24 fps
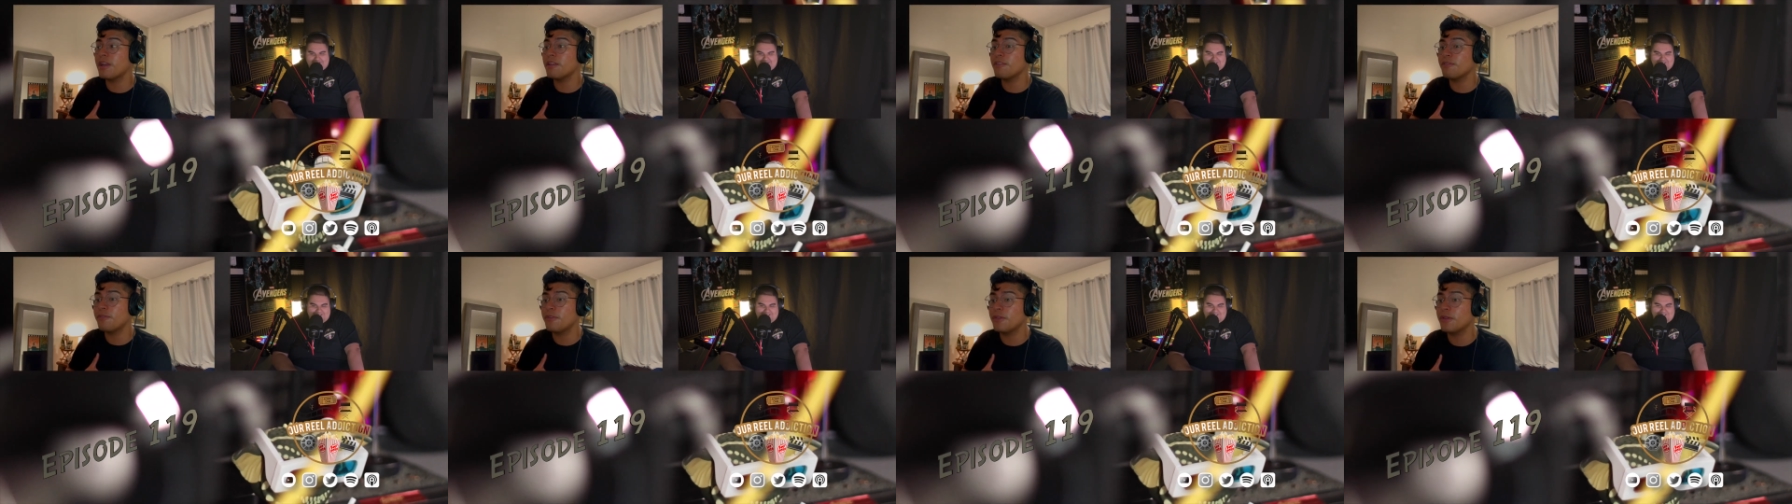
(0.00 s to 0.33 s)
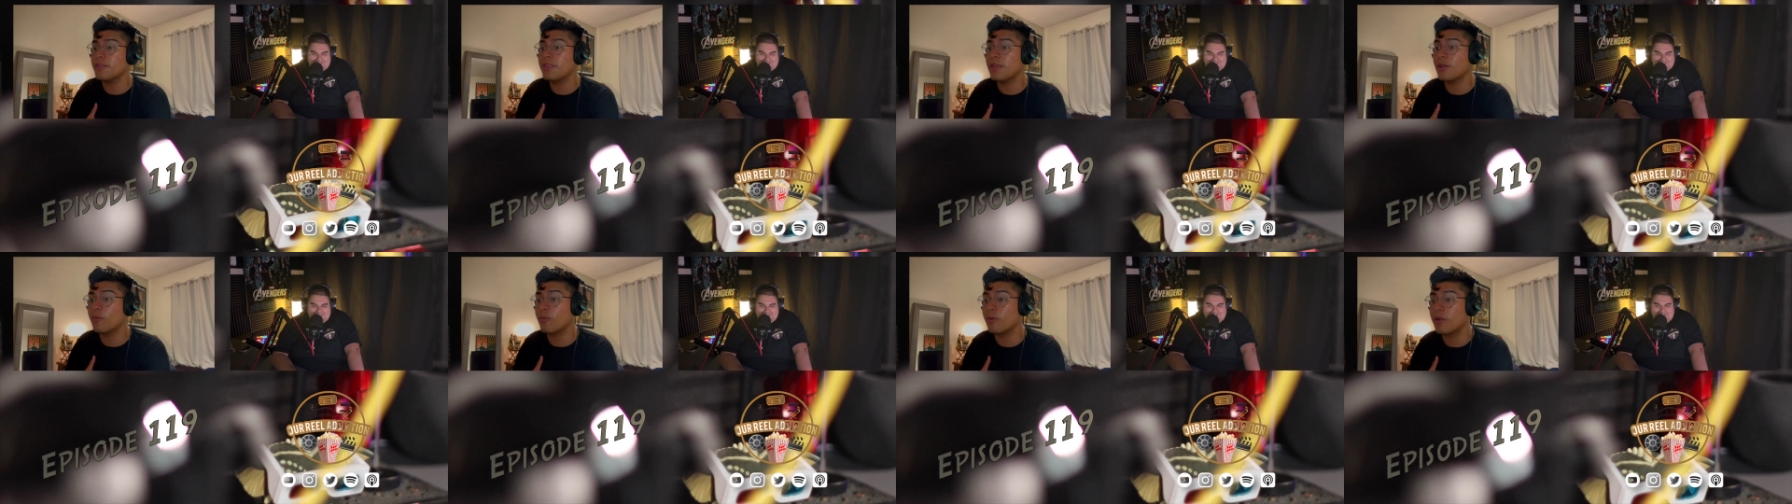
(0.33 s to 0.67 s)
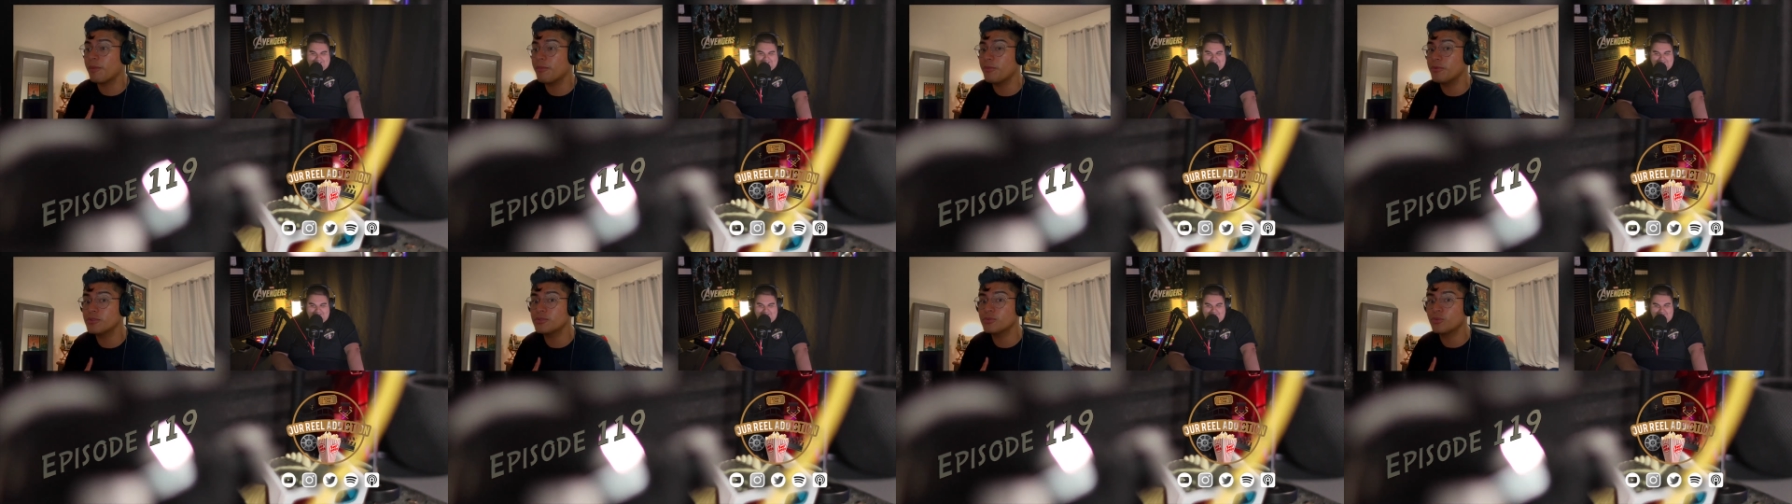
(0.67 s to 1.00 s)
I feel like
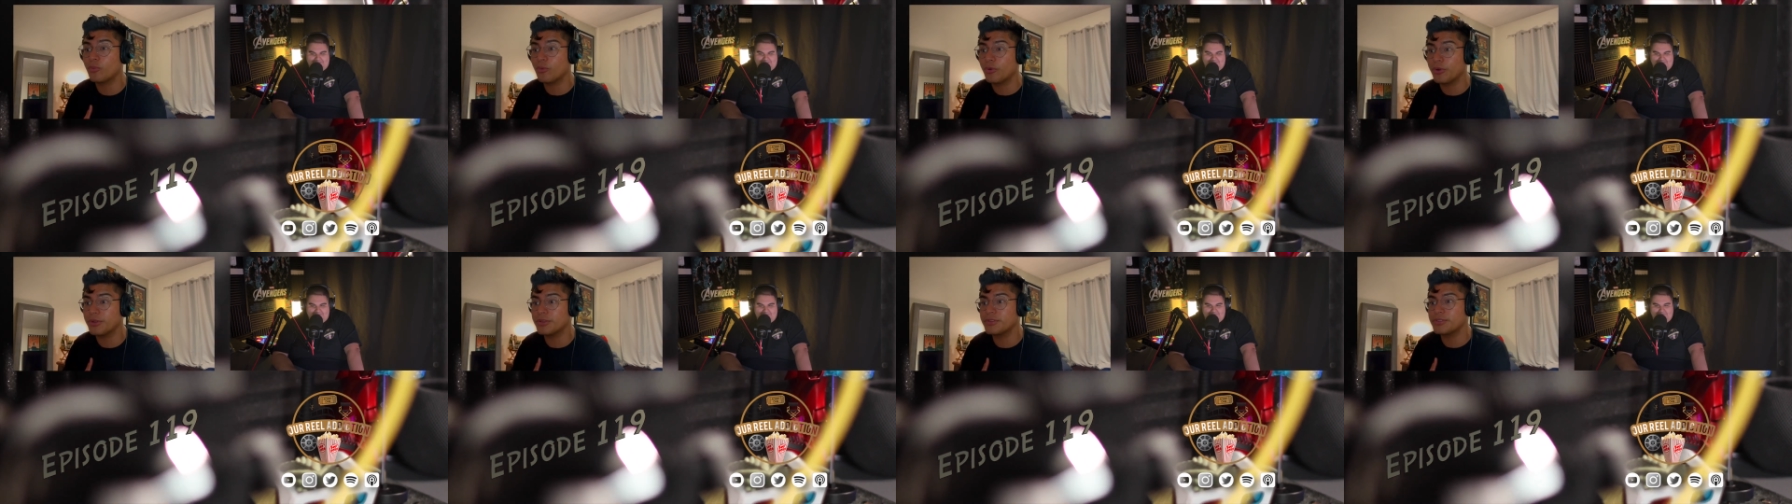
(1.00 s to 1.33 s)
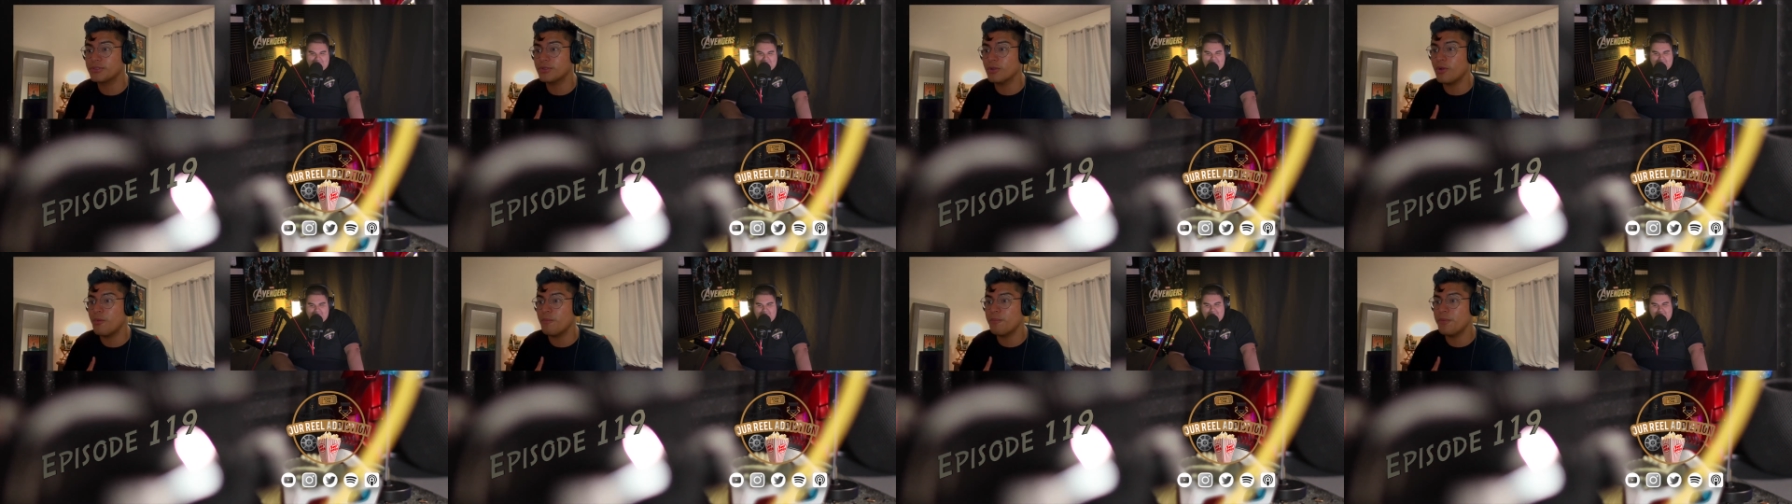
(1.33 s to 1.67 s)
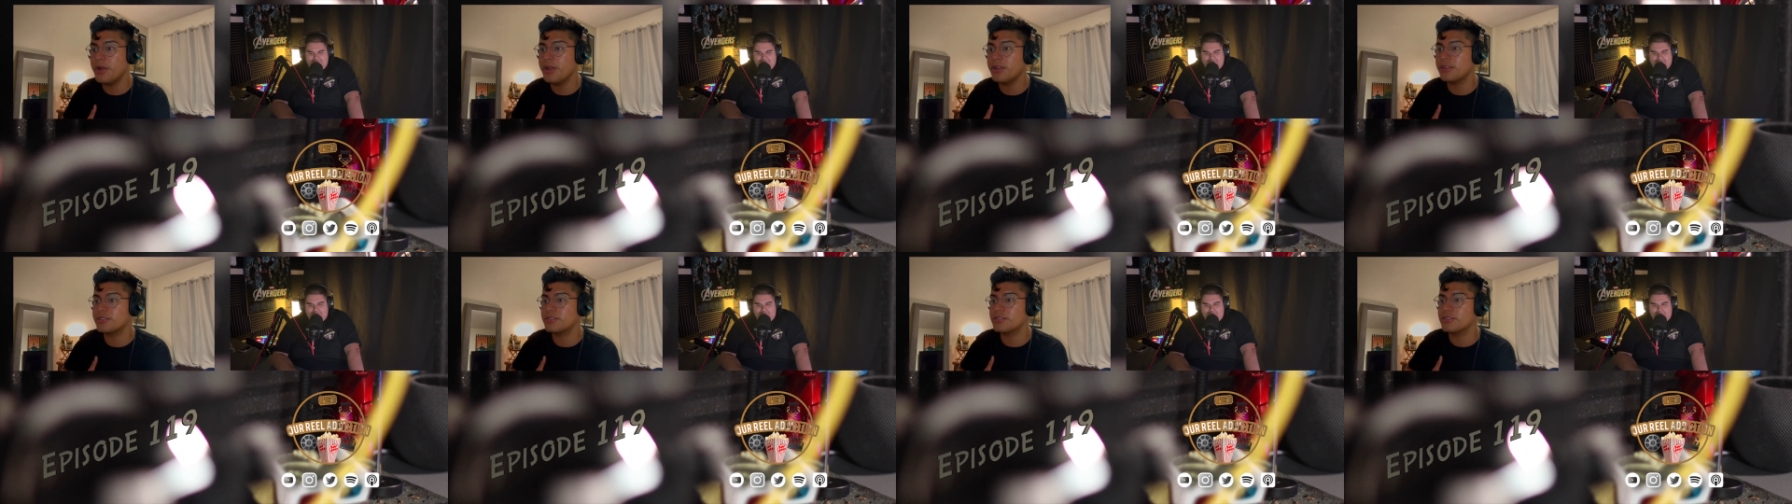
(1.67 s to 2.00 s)
Rebels worked so
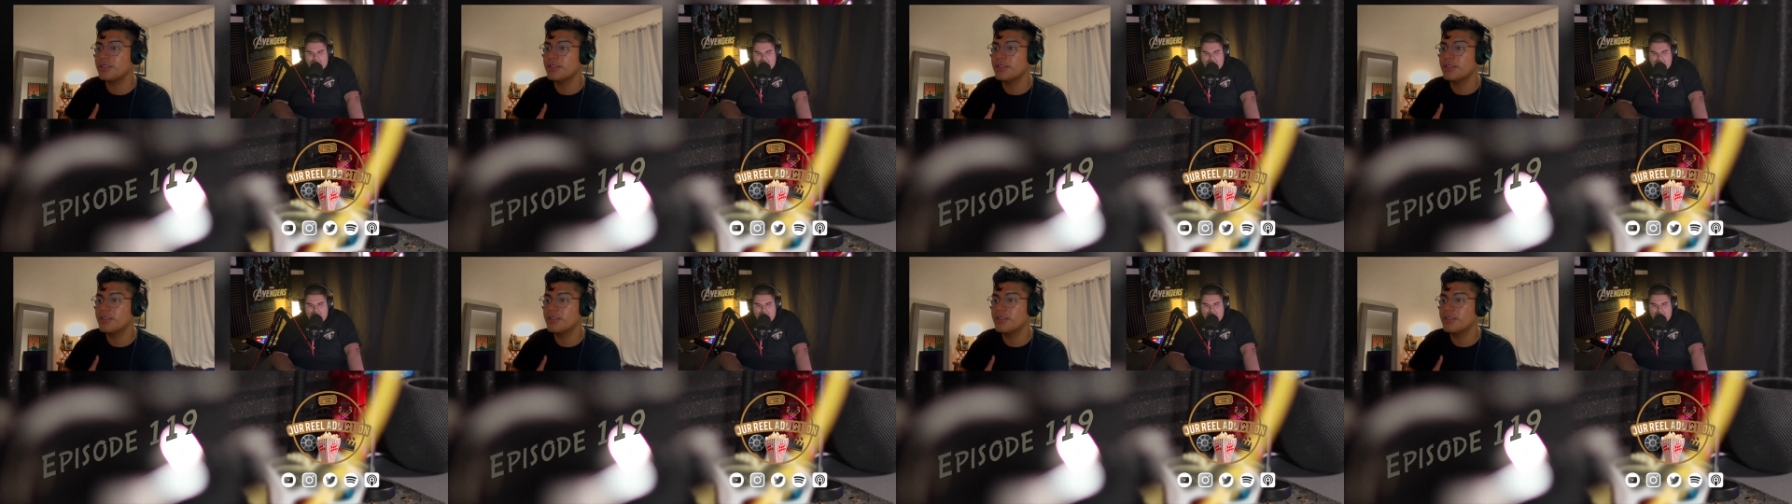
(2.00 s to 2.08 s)
much,